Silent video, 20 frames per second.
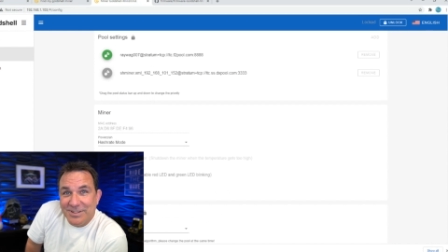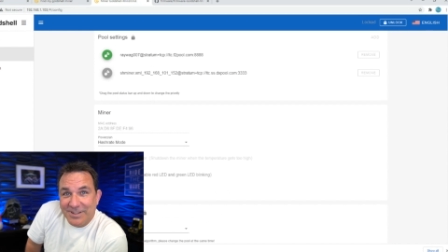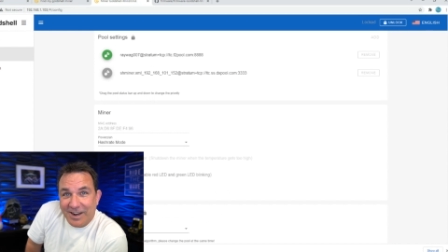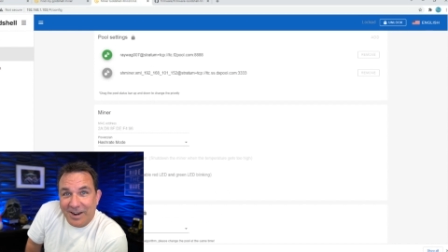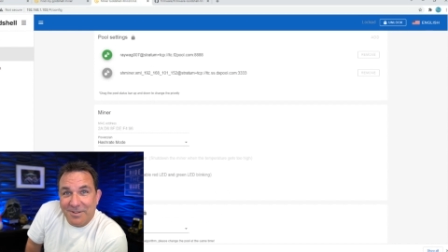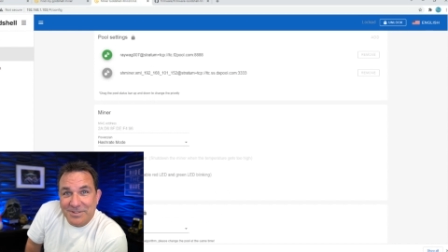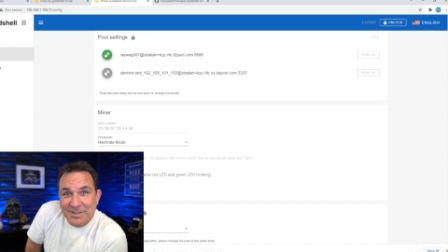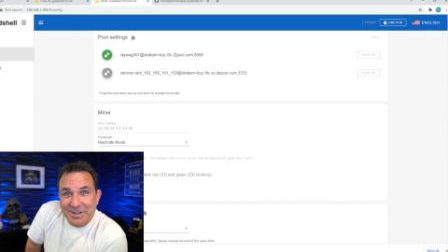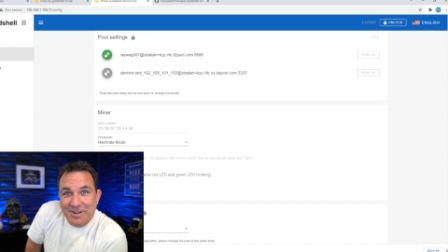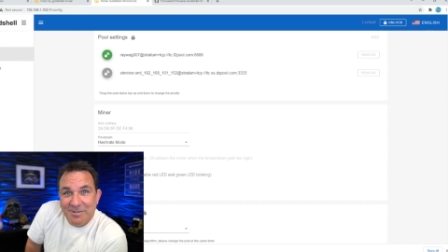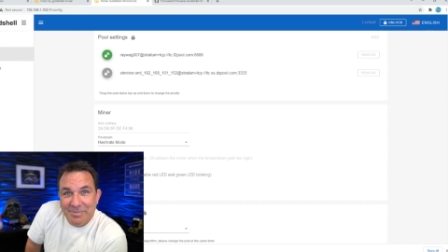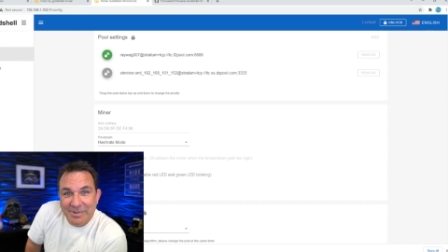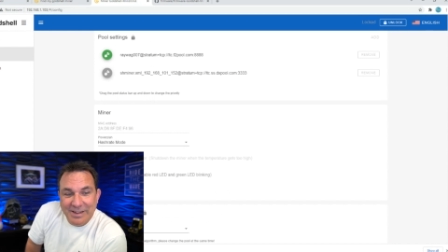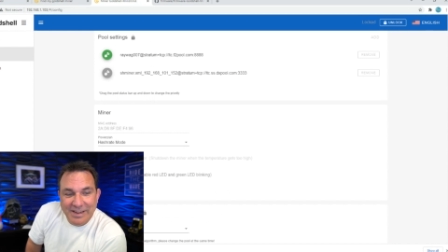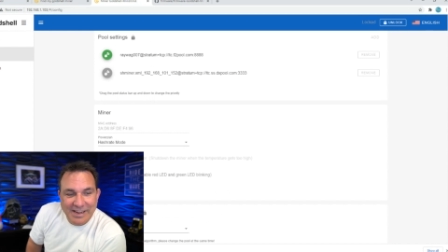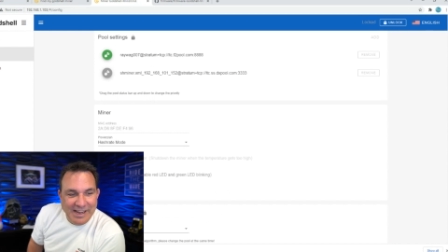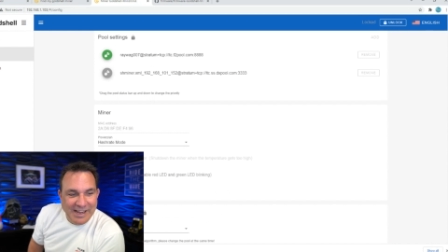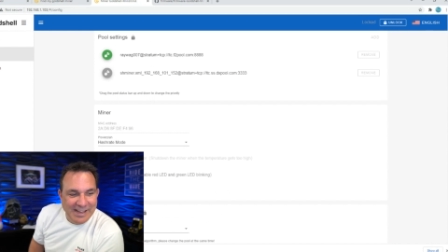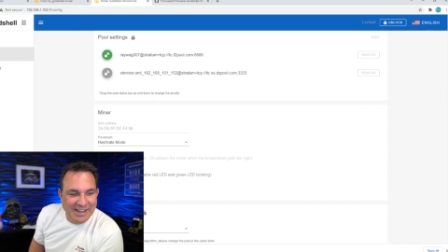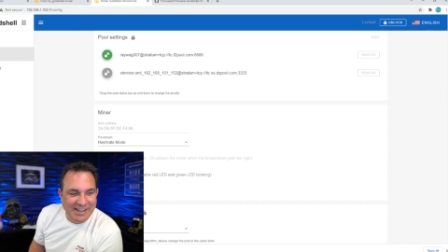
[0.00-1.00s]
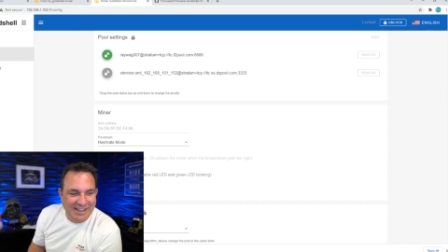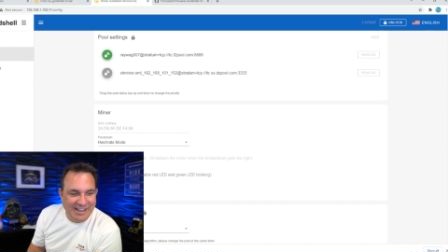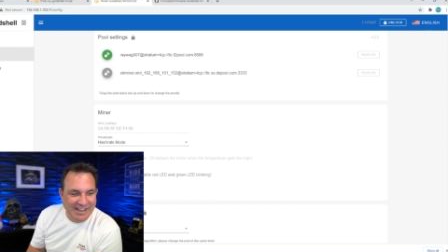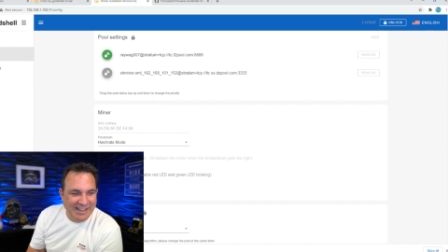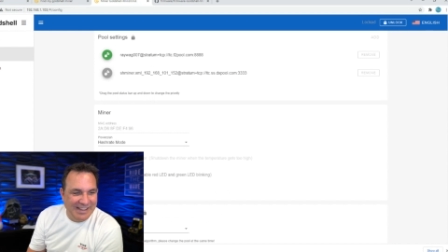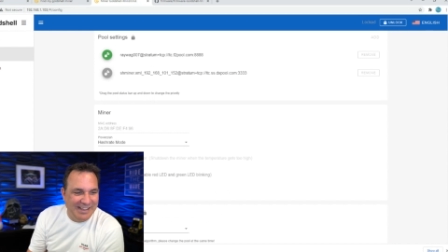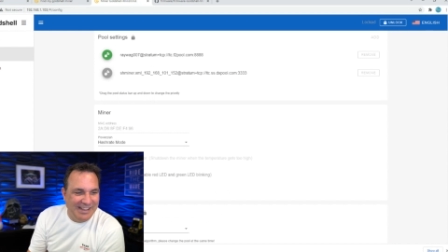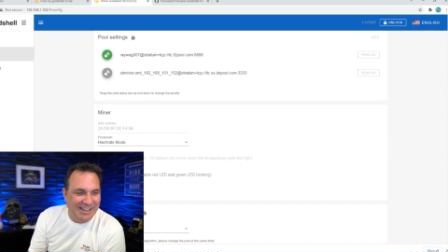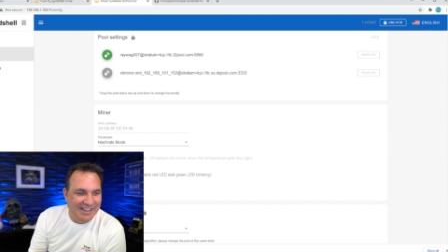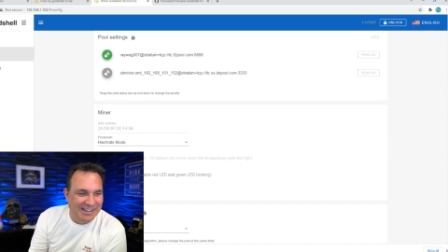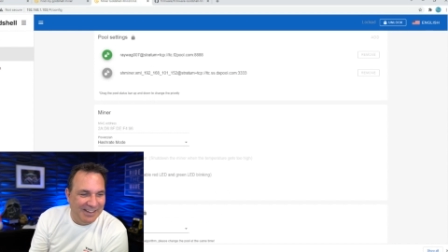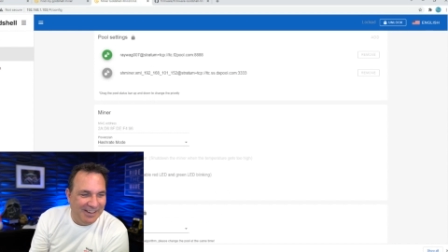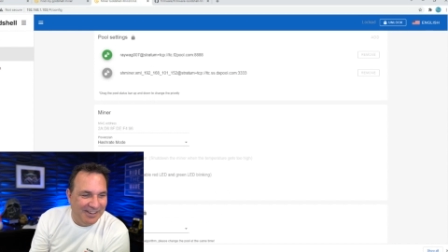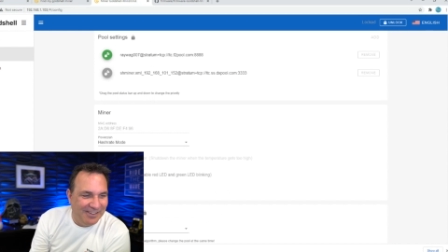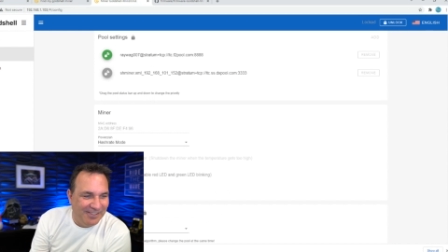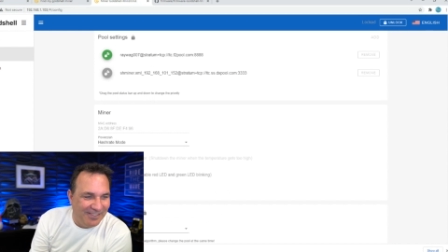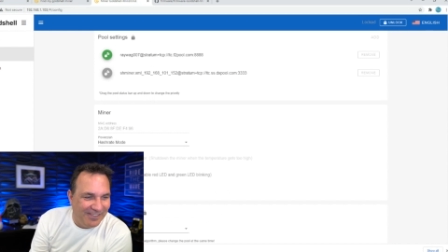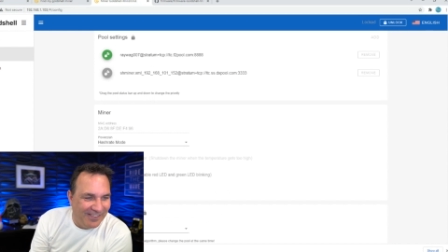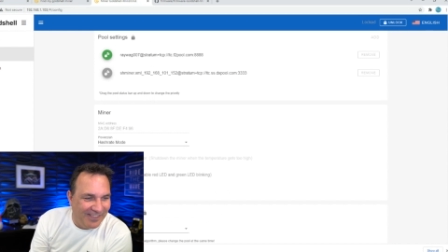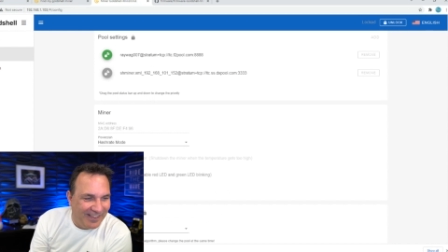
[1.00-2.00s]
you thought it was going to be.
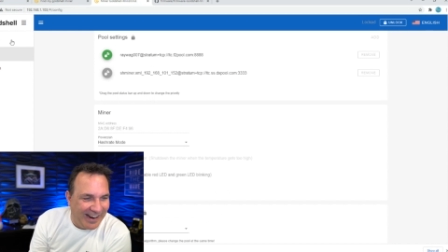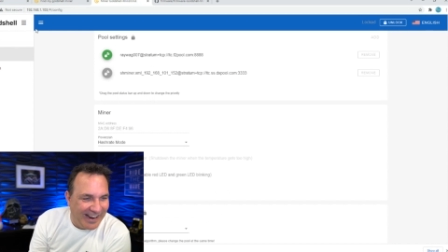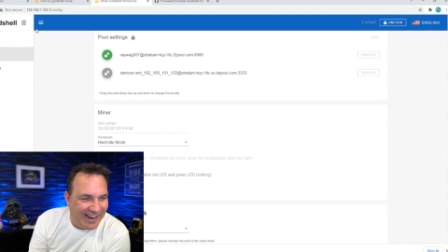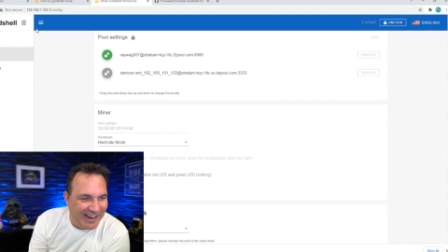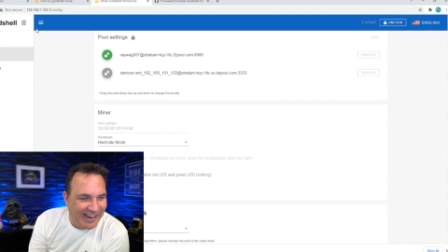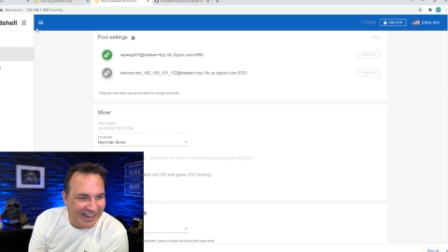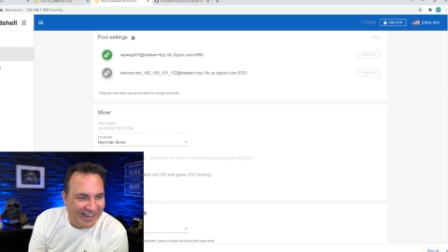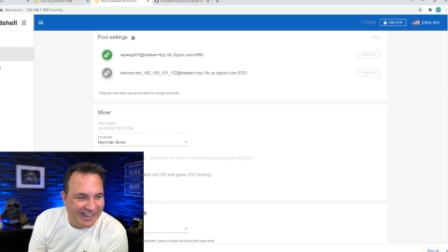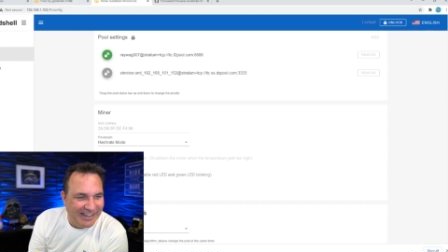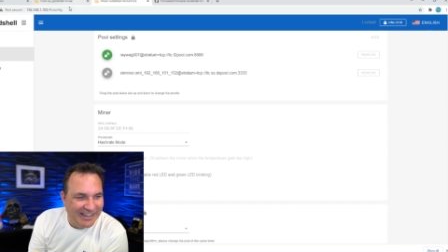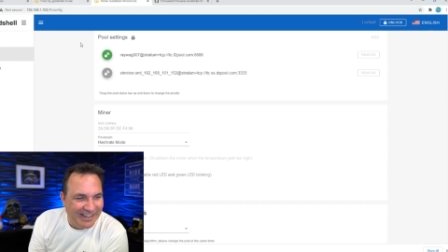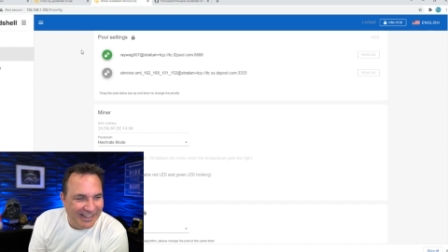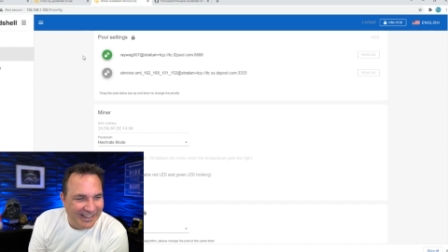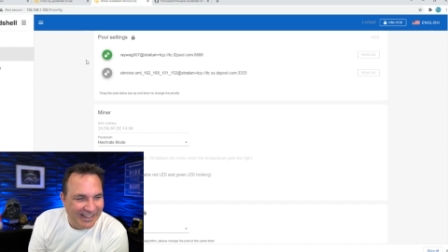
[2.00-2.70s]
Right?